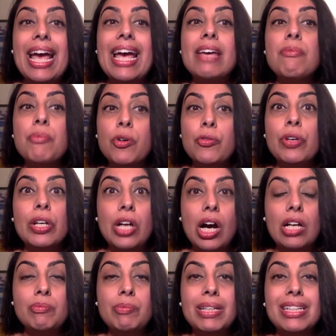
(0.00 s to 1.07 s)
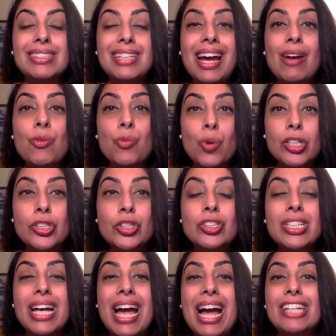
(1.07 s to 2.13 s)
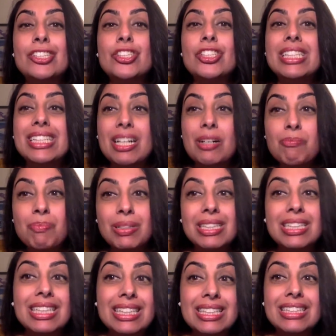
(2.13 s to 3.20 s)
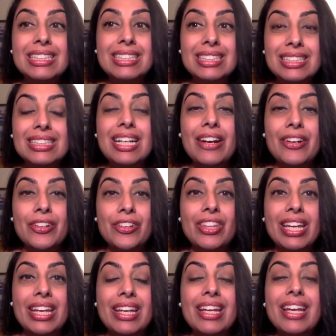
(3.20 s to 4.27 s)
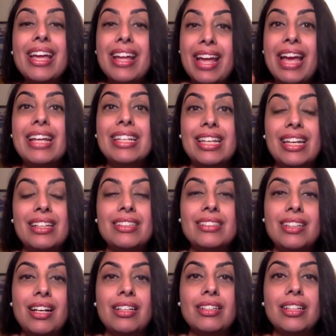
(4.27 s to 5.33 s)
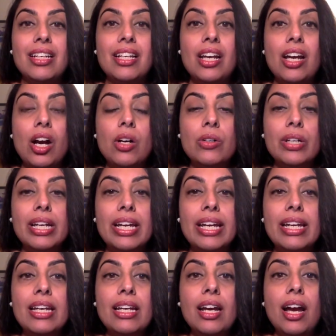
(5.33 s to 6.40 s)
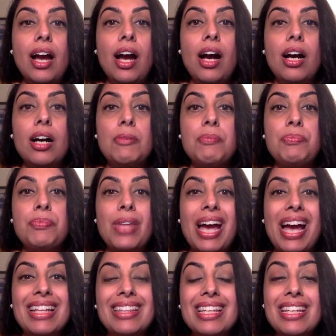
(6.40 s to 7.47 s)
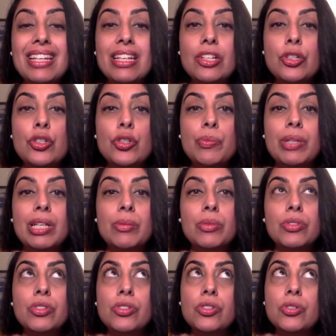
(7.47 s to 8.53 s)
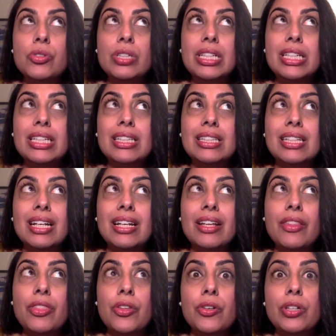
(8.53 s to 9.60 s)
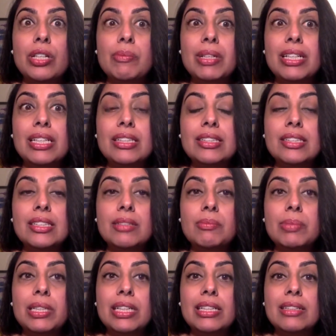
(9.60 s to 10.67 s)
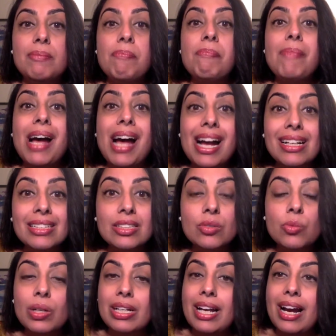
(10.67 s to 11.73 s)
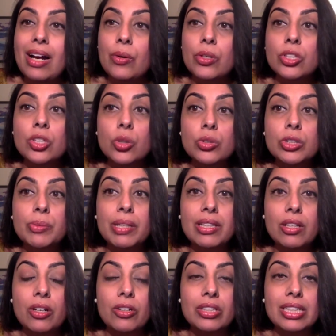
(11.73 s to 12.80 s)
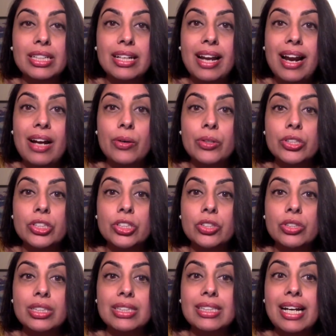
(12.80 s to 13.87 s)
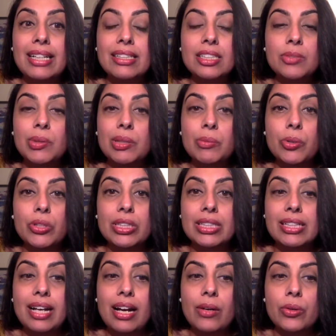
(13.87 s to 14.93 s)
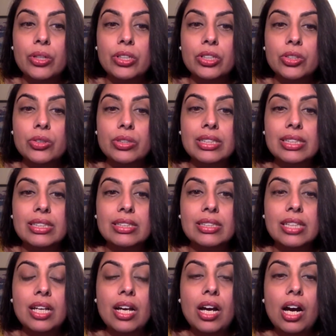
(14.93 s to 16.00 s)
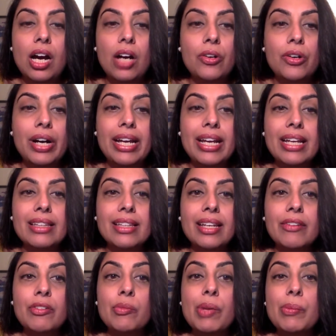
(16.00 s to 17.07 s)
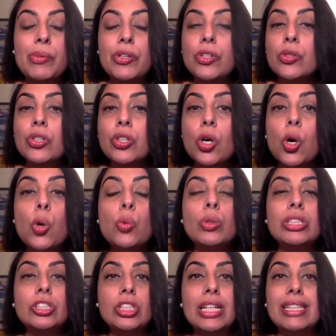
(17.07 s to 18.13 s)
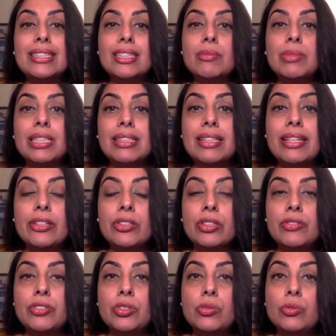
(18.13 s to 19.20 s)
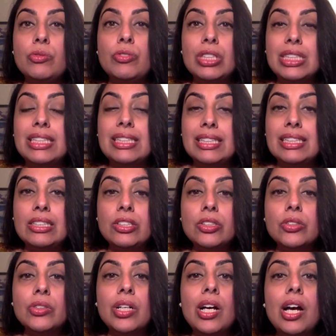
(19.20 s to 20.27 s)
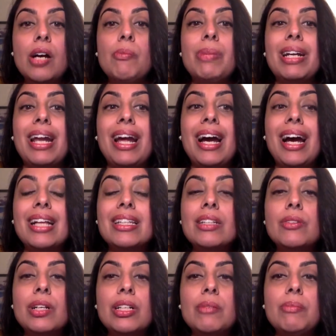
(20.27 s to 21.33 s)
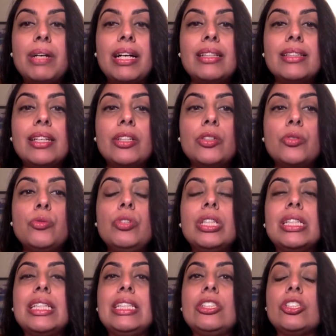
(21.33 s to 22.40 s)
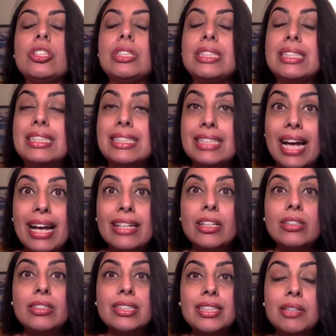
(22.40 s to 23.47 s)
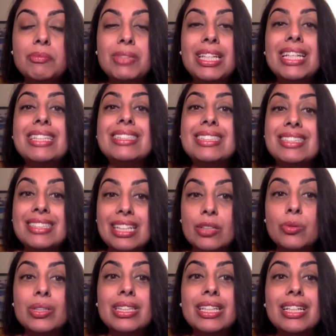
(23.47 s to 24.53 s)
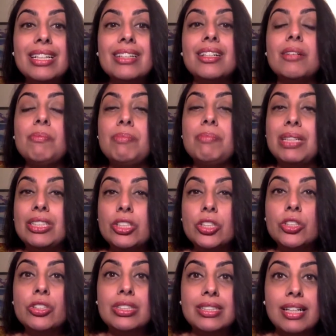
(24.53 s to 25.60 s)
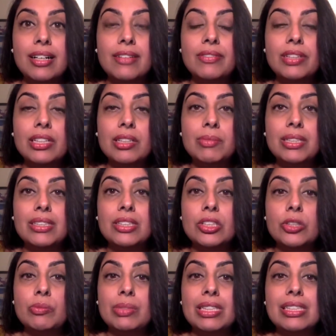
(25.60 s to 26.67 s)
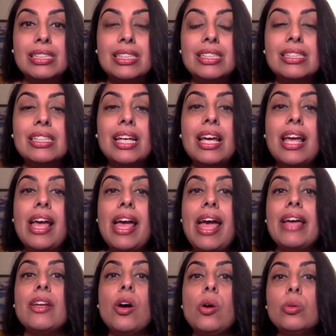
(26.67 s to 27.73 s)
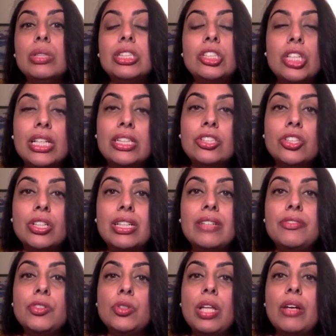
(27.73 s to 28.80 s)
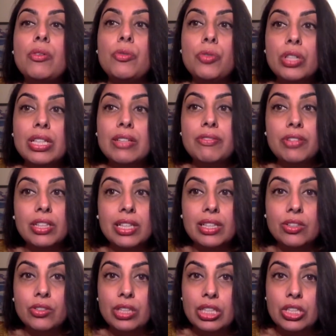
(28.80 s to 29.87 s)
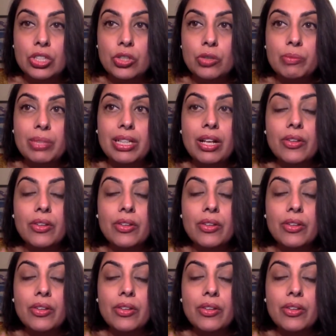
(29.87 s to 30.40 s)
and moving on, because I want you to actually complete this entire thing and get it done. Okay. I think you should be able to do it in like 30 minutes, but max 1 hour. Don't spend longer than an hour to do this. I didn't spend more than an hour on doing this. All right. And like, remember, you can always change something later if you really need to, but I highly recommend that you really just decide on something, stick with it, commit to yourself and commit to your business, and only change it if you like really feel like you need to. But